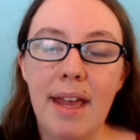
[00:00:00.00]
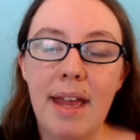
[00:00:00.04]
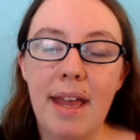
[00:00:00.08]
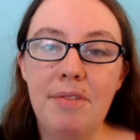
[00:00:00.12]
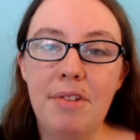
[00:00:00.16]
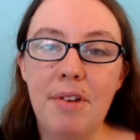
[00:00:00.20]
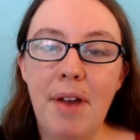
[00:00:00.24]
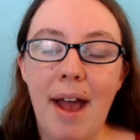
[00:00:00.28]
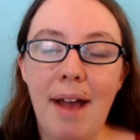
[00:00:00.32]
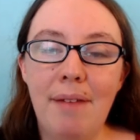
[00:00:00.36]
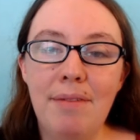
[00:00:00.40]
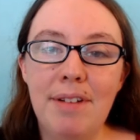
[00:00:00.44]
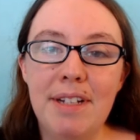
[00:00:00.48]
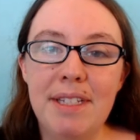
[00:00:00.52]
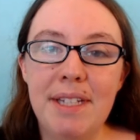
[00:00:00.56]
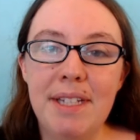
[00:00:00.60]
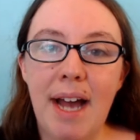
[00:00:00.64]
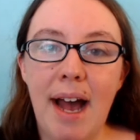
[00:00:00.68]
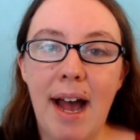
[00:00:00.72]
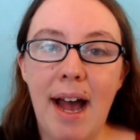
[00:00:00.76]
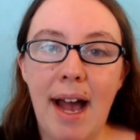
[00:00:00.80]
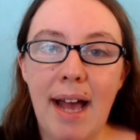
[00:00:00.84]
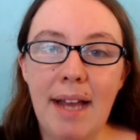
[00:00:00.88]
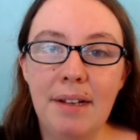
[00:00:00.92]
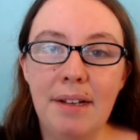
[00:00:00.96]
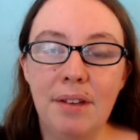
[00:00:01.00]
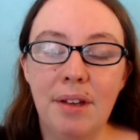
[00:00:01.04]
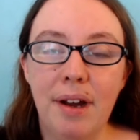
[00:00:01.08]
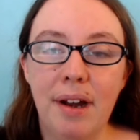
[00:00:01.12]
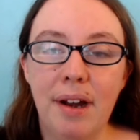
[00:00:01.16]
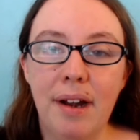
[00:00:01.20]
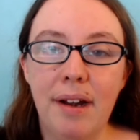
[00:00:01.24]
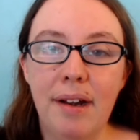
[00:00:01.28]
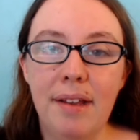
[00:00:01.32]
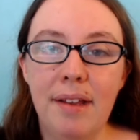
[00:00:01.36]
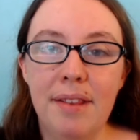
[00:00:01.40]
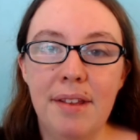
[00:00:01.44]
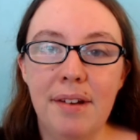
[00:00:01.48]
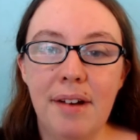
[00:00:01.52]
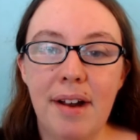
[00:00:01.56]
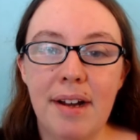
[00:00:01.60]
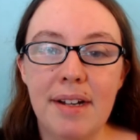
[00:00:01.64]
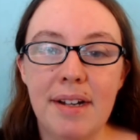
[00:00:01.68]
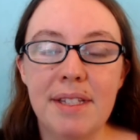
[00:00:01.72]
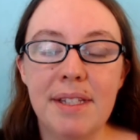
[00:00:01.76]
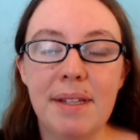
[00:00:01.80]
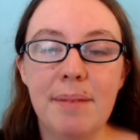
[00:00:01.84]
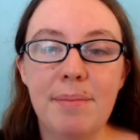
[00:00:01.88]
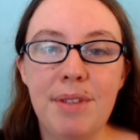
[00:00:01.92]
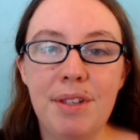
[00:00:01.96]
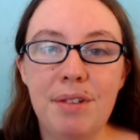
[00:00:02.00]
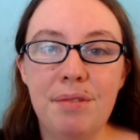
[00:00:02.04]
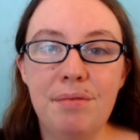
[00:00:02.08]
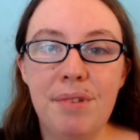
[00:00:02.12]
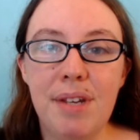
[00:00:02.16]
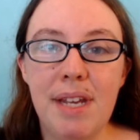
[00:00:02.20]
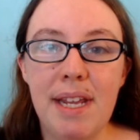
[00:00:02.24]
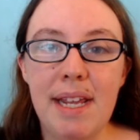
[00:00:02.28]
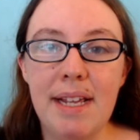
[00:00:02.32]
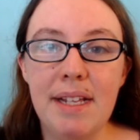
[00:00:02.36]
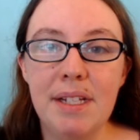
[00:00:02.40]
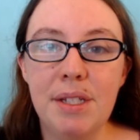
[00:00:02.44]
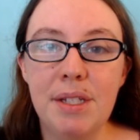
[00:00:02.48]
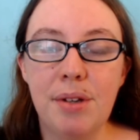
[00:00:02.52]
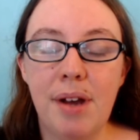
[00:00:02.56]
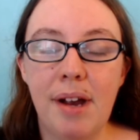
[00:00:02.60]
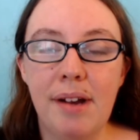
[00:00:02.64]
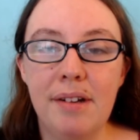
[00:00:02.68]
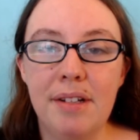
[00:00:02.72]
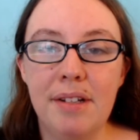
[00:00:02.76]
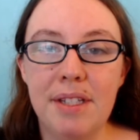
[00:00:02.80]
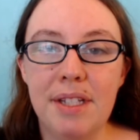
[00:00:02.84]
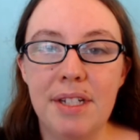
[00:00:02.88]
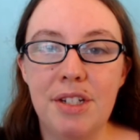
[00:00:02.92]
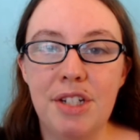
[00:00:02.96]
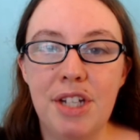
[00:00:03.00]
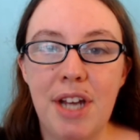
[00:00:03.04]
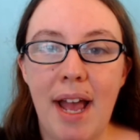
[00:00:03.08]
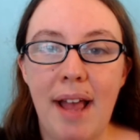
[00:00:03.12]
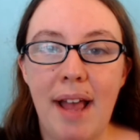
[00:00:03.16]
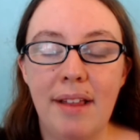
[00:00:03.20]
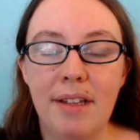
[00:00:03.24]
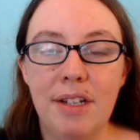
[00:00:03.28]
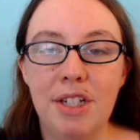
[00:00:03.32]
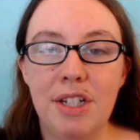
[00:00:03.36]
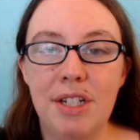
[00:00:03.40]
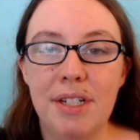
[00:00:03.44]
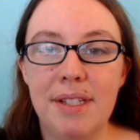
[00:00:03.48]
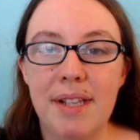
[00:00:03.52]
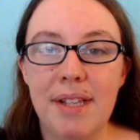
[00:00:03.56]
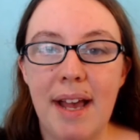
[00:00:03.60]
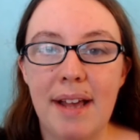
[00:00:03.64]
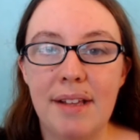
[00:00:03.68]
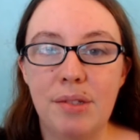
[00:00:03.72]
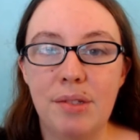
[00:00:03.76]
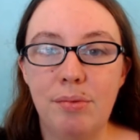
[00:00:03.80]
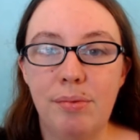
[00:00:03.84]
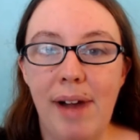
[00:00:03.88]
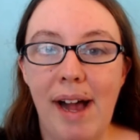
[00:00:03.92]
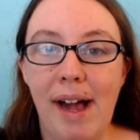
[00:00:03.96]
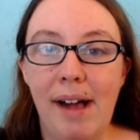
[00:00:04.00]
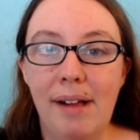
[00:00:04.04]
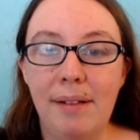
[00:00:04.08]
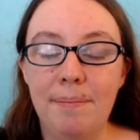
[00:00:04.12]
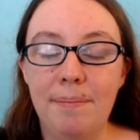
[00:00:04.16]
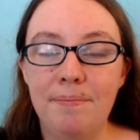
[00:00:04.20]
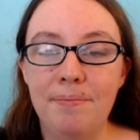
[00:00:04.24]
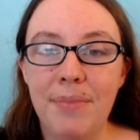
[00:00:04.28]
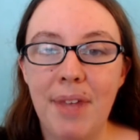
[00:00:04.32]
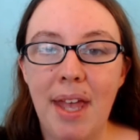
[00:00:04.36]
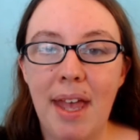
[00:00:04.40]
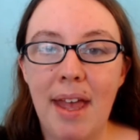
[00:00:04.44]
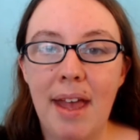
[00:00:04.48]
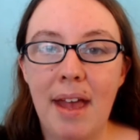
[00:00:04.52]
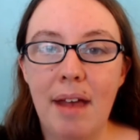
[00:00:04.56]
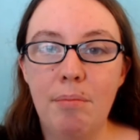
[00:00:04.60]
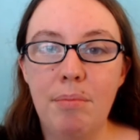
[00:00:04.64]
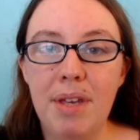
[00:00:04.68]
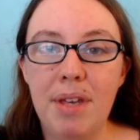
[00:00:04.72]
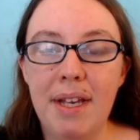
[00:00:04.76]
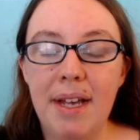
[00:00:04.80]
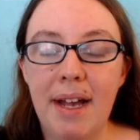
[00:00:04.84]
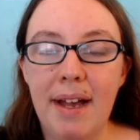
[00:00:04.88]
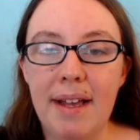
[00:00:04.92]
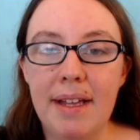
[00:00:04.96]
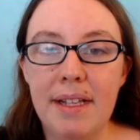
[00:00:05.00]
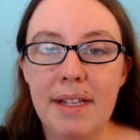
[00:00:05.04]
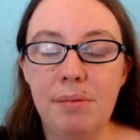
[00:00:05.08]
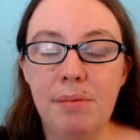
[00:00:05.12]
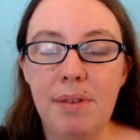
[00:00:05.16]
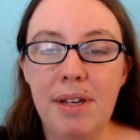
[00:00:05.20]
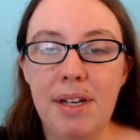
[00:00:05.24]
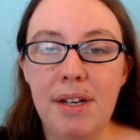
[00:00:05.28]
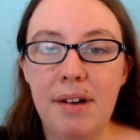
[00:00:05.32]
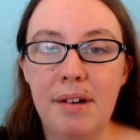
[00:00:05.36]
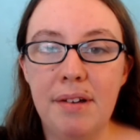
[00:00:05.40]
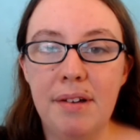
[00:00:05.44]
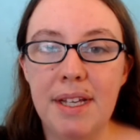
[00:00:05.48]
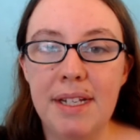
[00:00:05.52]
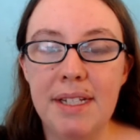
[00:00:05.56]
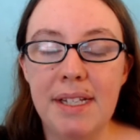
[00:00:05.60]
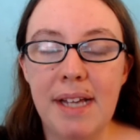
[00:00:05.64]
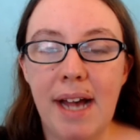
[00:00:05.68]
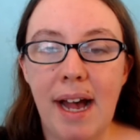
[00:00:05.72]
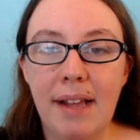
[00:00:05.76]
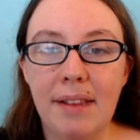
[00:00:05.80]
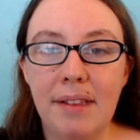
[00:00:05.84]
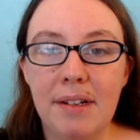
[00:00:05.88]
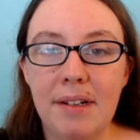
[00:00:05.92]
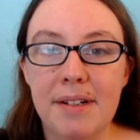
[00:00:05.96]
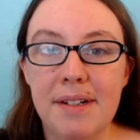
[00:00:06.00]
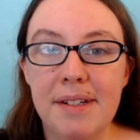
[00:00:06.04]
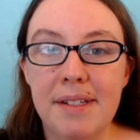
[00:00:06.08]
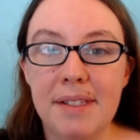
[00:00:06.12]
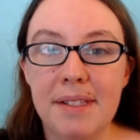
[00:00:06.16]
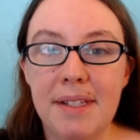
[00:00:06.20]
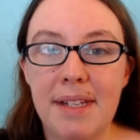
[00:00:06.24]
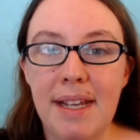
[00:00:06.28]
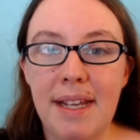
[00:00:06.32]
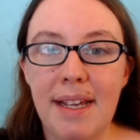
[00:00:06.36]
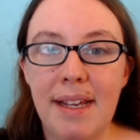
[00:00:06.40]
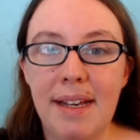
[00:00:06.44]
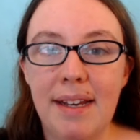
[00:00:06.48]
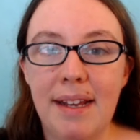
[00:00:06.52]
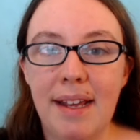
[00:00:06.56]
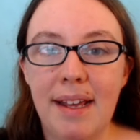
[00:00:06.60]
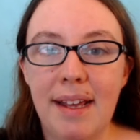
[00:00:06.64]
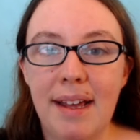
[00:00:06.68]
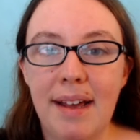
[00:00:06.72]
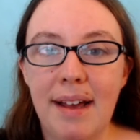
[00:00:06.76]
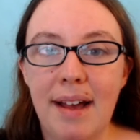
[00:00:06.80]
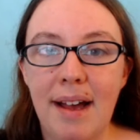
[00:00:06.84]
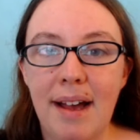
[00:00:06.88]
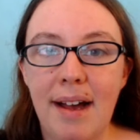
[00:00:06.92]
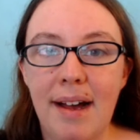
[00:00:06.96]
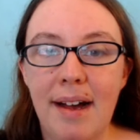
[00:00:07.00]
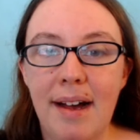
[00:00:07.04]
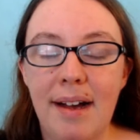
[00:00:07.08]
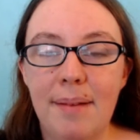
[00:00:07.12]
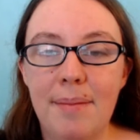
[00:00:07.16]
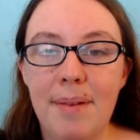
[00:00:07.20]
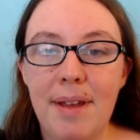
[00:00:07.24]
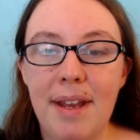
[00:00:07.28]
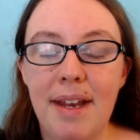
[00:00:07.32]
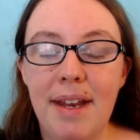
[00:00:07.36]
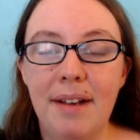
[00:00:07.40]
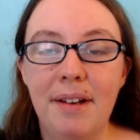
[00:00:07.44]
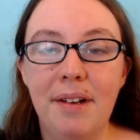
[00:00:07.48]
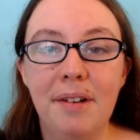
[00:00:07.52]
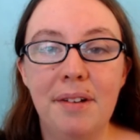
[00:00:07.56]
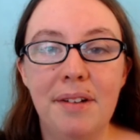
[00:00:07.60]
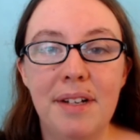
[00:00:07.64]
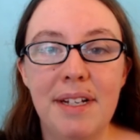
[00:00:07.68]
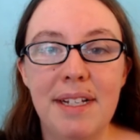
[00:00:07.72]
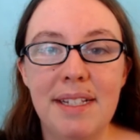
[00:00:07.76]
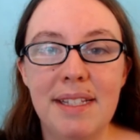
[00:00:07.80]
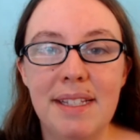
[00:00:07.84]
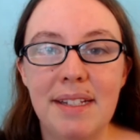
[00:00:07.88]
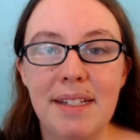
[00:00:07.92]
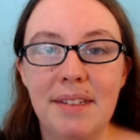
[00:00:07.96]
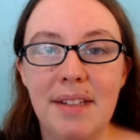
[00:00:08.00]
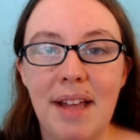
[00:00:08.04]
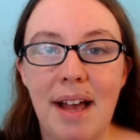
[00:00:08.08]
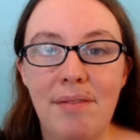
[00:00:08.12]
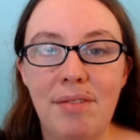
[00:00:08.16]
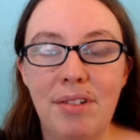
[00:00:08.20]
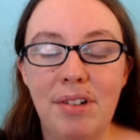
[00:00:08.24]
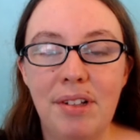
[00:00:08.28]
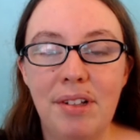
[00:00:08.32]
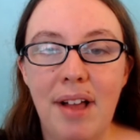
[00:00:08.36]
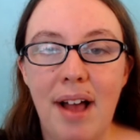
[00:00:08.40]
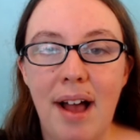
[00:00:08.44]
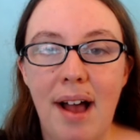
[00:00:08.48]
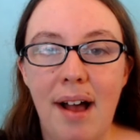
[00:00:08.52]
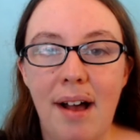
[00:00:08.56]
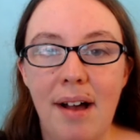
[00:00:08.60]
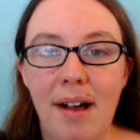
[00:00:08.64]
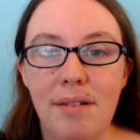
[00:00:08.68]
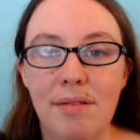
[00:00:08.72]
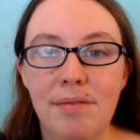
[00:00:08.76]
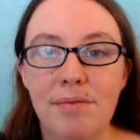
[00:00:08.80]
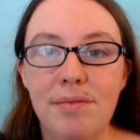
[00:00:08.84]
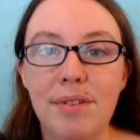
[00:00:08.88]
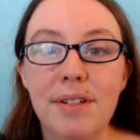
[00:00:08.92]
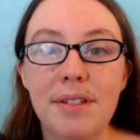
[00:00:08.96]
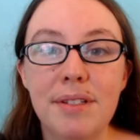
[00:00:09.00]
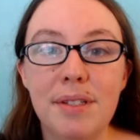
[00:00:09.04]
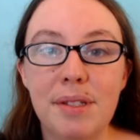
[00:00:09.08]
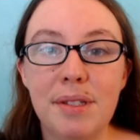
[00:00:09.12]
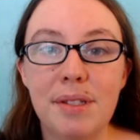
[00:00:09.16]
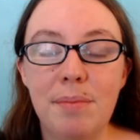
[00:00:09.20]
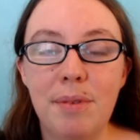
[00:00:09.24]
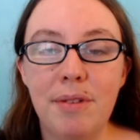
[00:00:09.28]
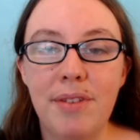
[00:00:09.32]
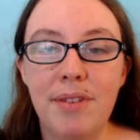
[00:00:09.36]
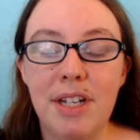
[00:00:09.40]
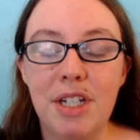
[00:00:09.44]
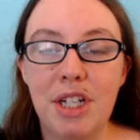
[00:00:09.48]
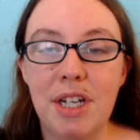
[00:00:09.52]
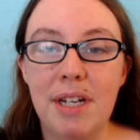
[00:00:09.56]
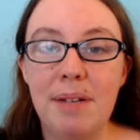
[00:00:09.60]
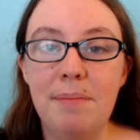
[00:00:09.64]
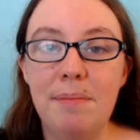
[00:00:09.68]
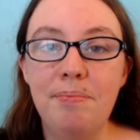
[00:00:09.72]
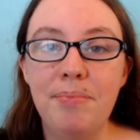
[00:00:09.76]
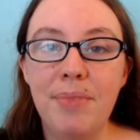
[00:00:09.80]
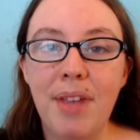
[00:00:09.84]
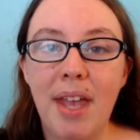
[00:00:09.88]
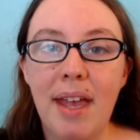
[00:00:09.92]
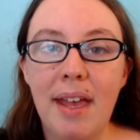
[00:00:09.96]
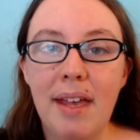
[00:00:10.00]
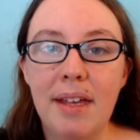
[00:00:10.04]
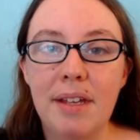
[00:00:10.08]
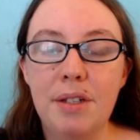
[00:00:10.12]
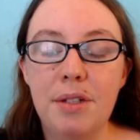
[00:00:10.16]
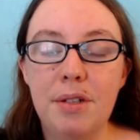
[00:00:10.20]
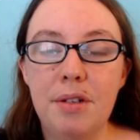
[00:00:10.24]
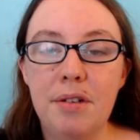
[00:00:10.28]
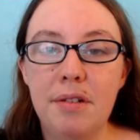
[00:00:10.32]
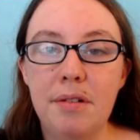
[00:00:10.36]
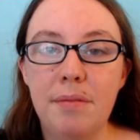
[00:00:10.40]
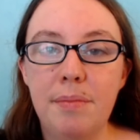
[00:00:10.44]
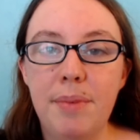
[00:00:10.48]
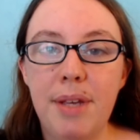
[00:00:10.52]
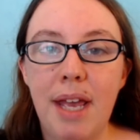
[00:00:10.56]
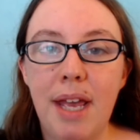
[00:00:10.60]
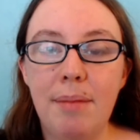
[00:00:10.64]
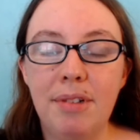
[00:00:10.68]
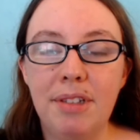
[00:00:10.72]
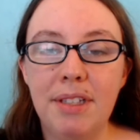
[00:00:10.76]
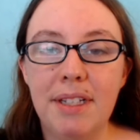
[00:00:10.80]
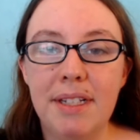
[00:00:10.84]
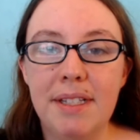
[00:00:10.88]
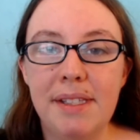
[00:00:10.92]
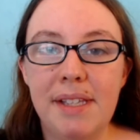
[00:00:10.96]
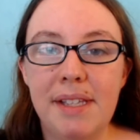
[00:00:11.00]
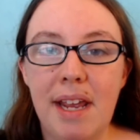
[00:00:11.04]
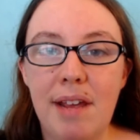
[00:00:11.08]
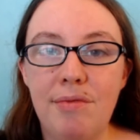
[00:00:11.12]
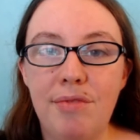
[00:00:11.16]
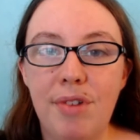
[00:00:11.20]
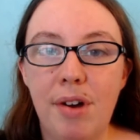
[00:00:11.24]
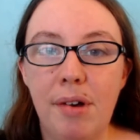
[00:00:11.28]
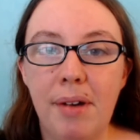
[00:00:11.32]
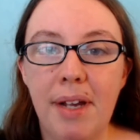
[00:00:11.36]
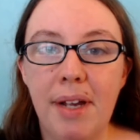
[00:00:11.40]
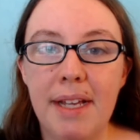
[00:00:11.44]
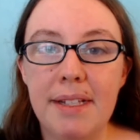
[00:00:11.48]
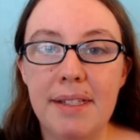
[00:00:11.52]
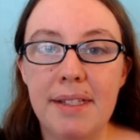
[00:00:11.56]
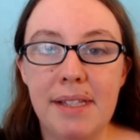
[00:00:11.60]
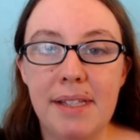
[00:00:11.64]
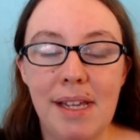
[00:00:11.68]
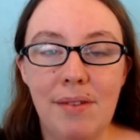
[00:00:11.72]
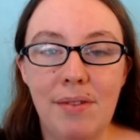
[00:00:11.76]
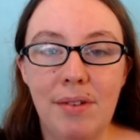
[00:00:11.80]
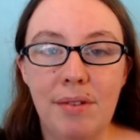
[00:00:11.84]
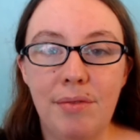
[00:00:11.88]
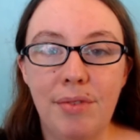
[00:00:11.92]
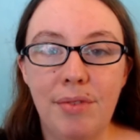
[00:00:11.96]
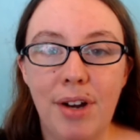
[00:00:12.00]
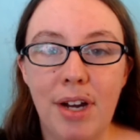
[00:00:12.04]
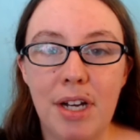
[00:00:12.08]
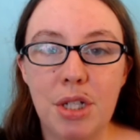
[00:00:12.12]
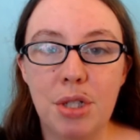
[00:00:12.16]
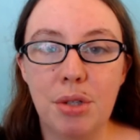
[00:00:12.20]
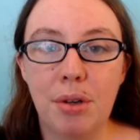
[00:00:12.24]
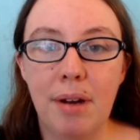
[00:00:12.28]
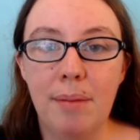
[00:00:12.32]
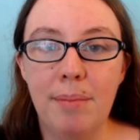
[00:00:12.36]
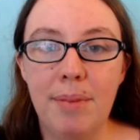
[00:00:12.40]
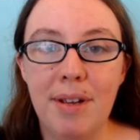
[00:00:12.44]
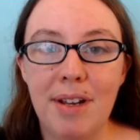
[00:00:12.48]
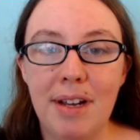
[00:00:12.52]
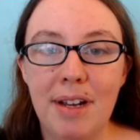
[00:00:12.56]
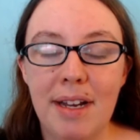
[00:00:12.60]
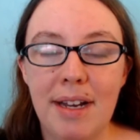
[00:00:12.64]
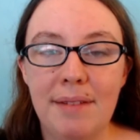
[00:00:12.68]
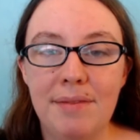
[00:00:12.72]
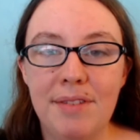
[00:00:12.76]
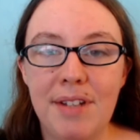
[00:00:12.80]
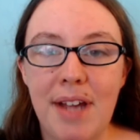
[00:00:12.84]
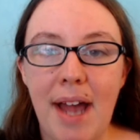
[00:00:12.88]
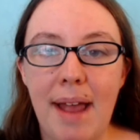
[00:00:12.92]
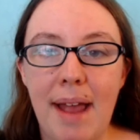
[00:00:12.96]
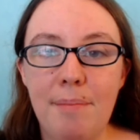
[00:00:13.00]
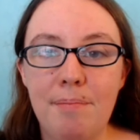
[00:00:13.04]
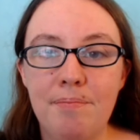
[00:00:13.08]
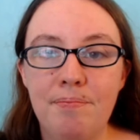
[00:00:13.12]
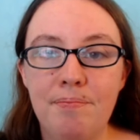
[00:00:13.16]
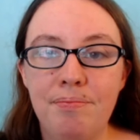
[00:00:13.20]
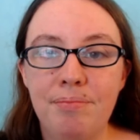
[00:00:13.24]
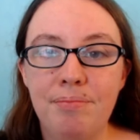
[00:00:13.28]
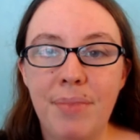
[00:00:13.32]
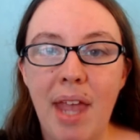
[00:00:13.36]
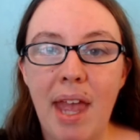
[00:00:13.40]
If you have a toddler, there are some unique struggles and challenges as well, because we know that toddlers need um, an increased level of supervision to be able to stay focused, even for a short period of time.